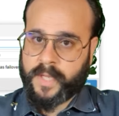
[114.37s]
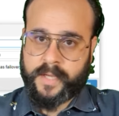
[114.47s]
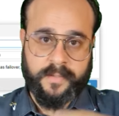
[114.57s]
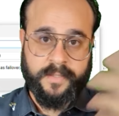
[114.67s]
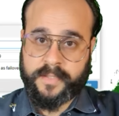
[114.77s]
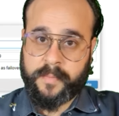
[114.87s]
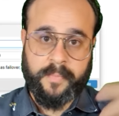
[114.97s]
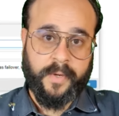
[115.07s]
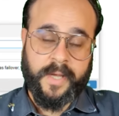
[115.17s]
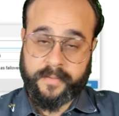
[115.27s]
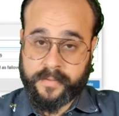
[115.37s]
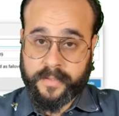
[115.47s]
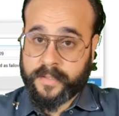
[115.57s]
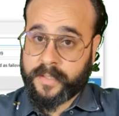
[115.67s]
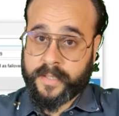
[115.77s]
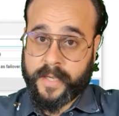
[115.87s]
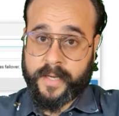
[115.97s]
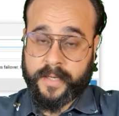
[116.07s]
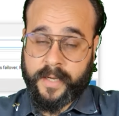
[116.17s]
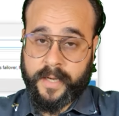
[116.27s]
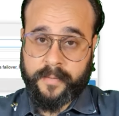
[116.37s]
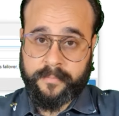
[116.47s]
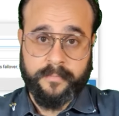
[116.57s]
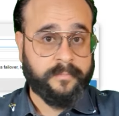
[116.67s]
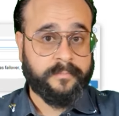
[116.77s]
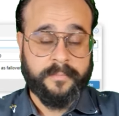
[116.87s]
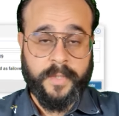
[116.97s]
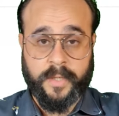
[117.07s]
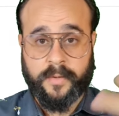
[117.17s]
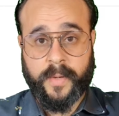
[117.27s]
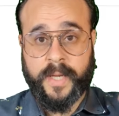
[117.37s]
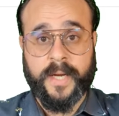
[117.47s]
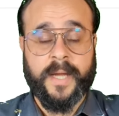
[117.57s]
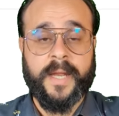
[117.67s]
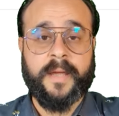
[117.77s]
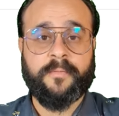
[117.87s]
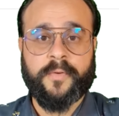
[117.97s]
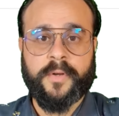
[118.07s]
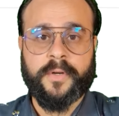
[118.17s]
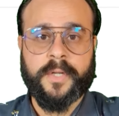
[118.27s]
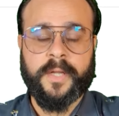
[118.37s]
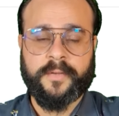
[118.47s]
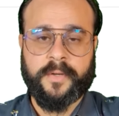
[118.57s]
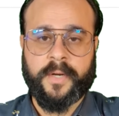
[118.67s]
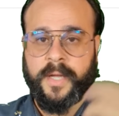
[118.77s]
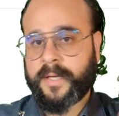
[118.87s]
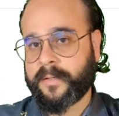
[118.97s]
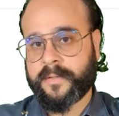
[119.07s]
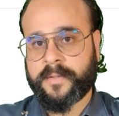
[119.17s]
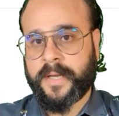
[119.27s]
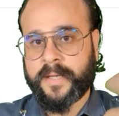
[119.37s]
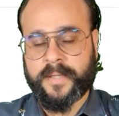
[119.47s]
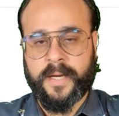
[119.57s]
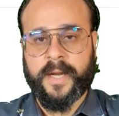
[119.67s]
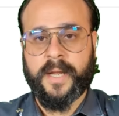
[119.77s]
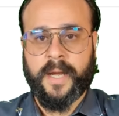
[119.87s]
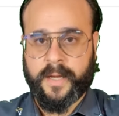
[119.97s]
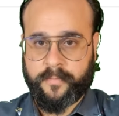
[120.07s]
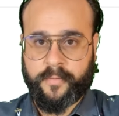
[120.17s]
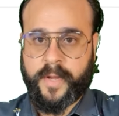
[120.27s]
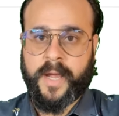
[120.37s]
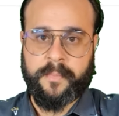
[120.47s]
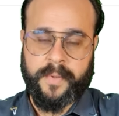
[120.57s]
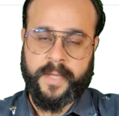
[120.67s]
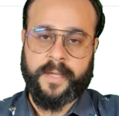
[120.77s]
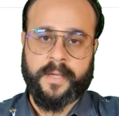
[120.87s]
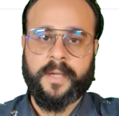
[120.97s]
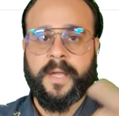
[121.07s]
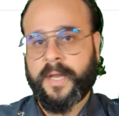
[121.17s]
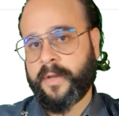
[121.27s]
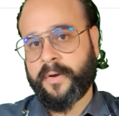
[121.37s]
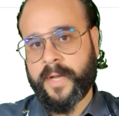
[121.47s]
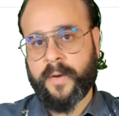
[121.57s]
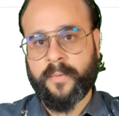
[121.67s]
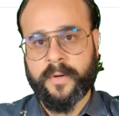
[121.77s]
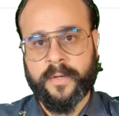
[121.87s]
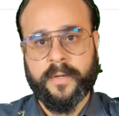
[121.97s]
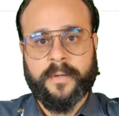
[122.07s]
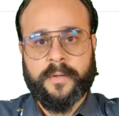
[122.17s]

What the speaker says: It's as simple as getting creating a name for your cluster and selecting a free IP in your network.